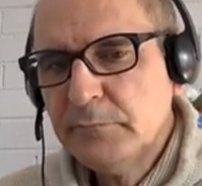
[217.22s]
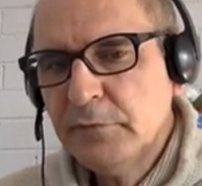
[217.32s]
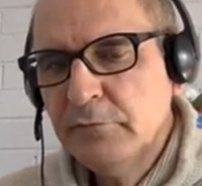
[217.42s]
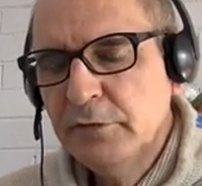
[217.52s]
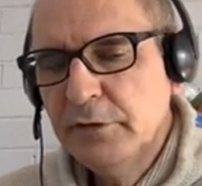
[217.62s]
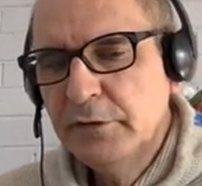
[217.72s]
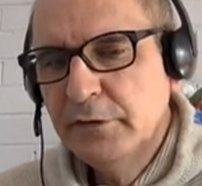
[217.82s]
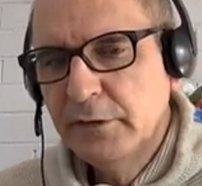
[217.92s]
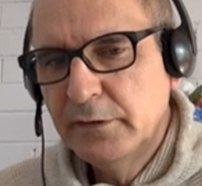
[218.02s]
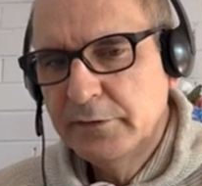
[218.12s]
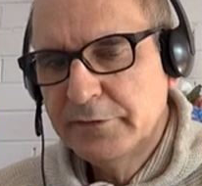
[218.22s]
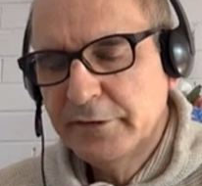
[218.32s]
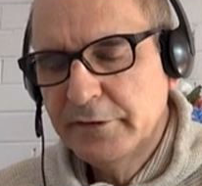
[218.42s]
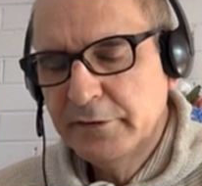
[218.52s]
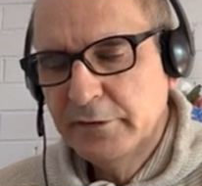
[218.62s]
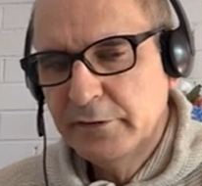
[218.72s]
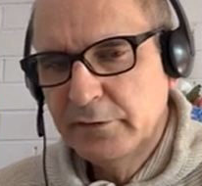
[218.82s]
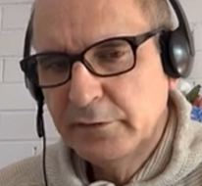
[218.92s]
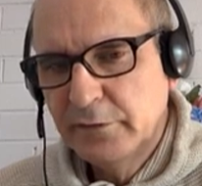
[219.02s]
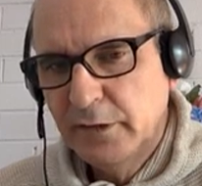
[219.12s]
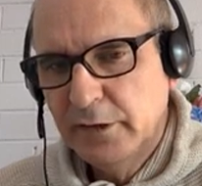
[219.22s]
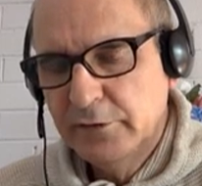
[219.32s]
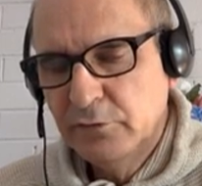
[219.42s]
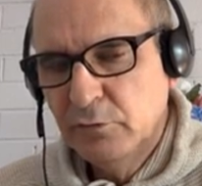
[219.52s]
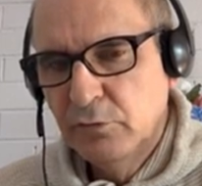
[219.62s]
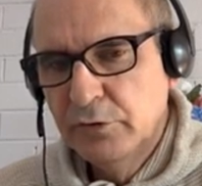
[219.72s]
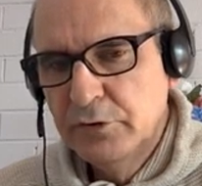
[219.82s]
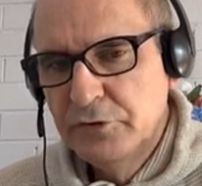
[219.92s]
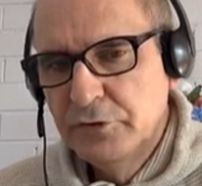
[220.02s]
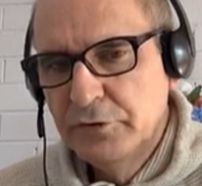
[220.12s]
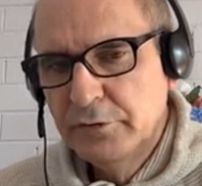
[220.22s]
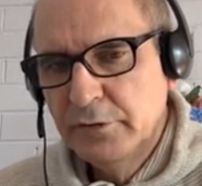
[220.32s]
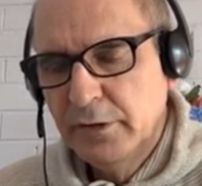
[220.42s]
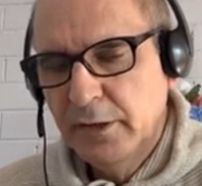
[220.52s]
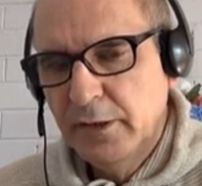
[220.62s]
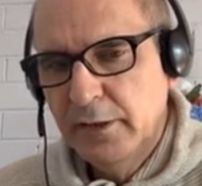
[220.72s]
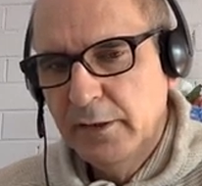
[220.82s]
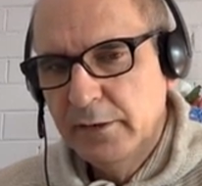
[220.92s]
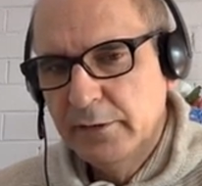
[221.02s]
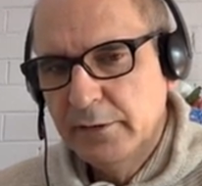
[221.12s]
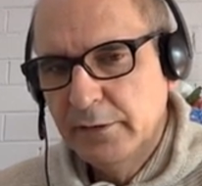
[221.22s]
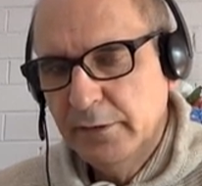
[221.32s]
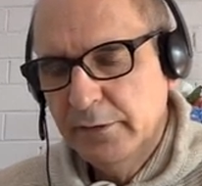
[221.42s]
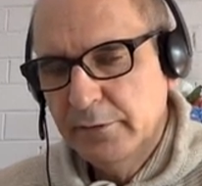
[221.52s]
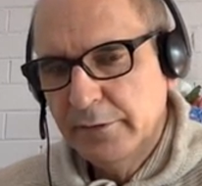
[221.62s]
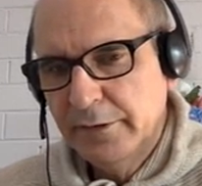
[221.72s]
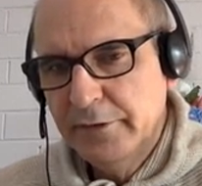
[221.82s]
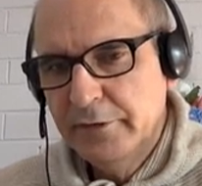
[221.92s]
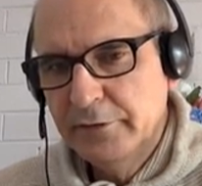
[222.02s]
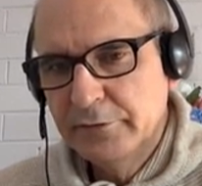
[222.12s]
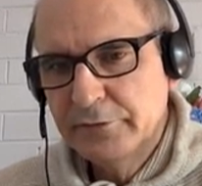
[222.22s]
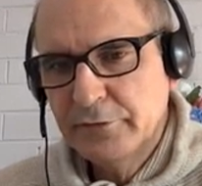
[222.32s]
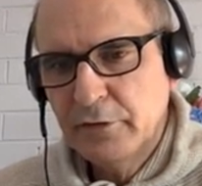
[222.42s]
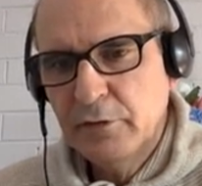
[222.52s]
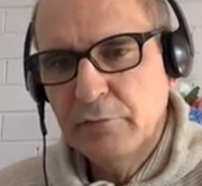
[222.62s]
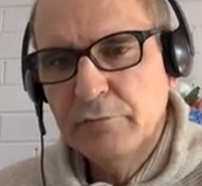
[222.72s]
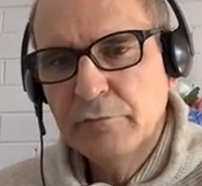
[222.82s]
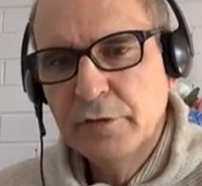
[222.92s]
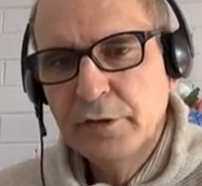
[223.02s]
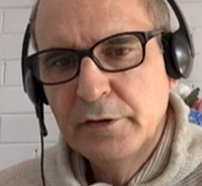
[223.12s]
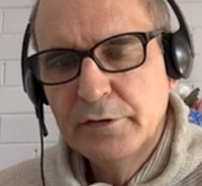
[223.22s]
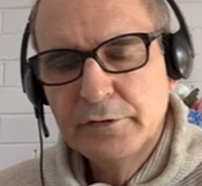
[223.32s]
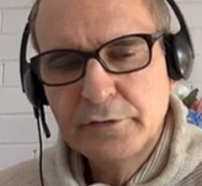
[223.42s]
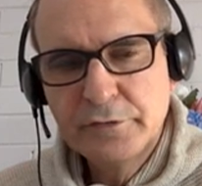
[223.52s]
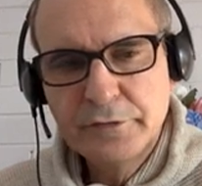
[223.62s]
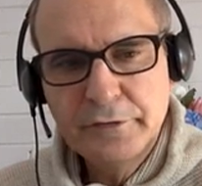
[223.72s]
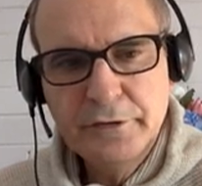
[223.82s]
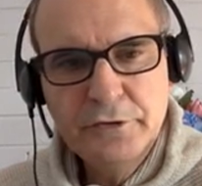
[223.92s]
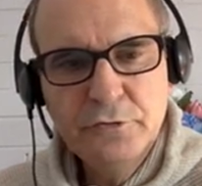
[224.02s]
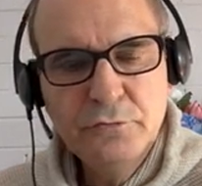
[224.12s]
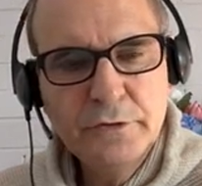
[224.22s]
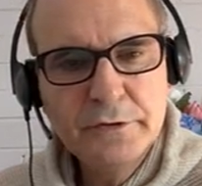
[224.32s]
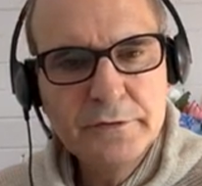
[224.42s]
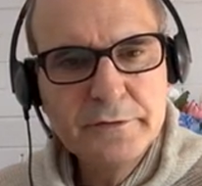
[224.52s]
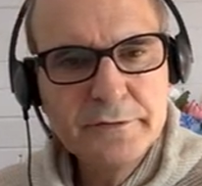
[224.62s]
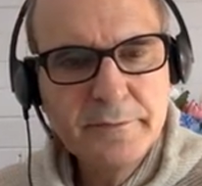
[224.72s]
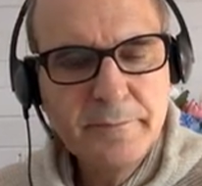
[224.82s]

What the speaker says: with a center at origin and a radius of 3 units.